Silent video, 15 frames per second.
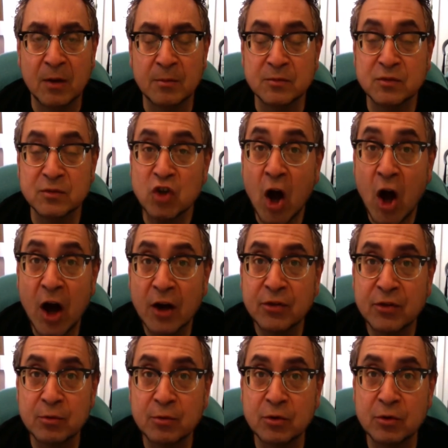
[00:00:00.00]
talk
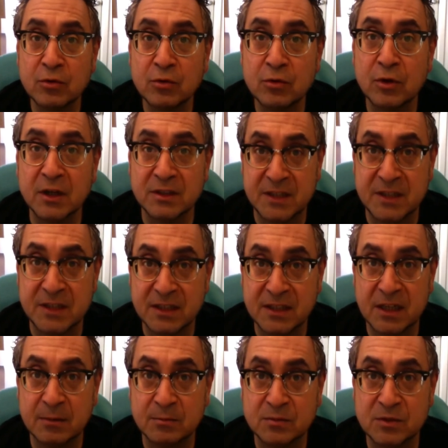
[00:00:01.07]
through a text that
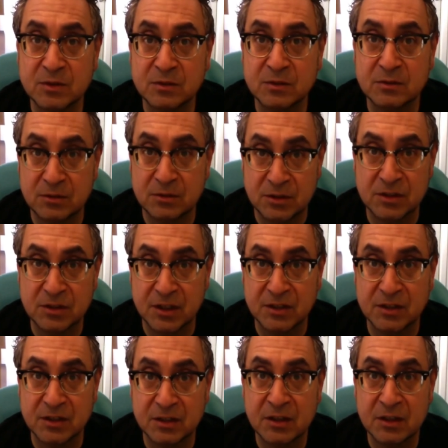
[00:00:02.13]
I'm
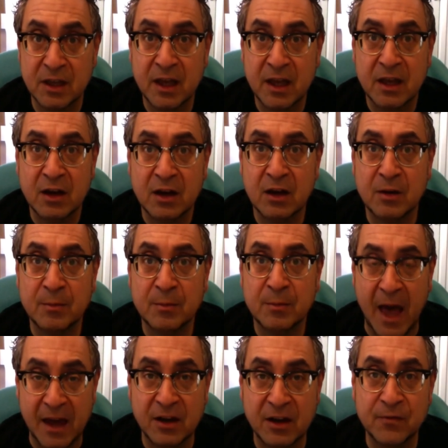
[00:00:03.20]
discussing
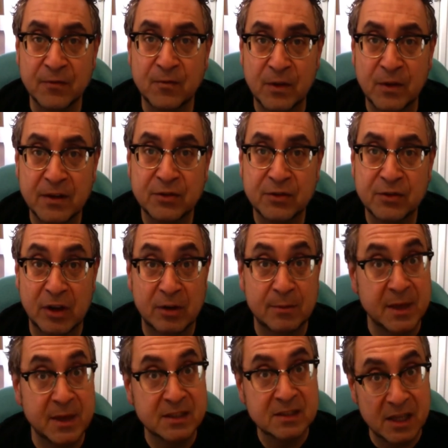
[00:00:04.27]
at enough length so that it
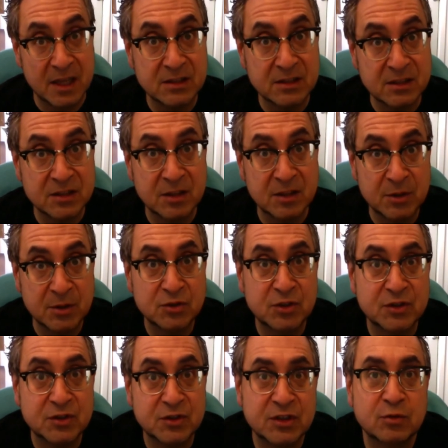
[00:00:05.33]
makes sense to somebody who's
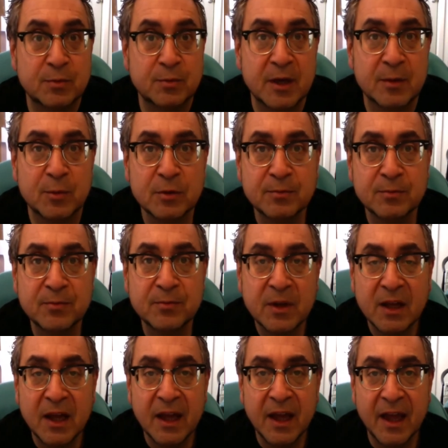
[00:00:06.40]
listening to a paper.
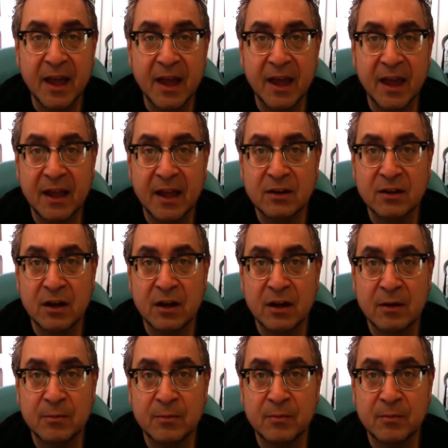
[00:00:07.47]
And
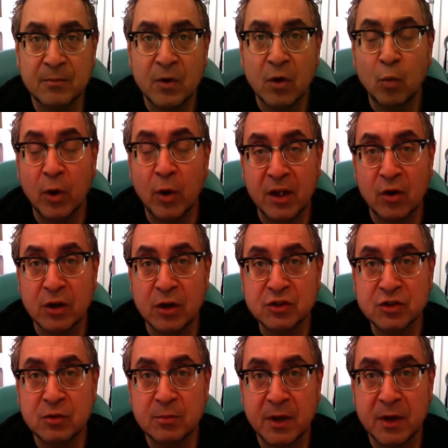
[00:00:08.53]
what I
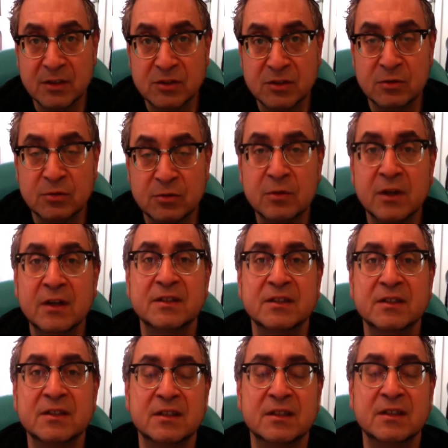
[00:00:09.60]
also might do
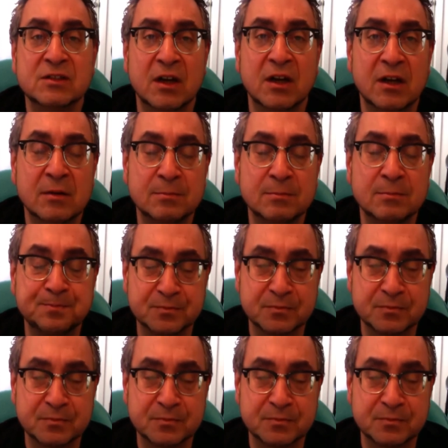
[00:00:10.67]
is um,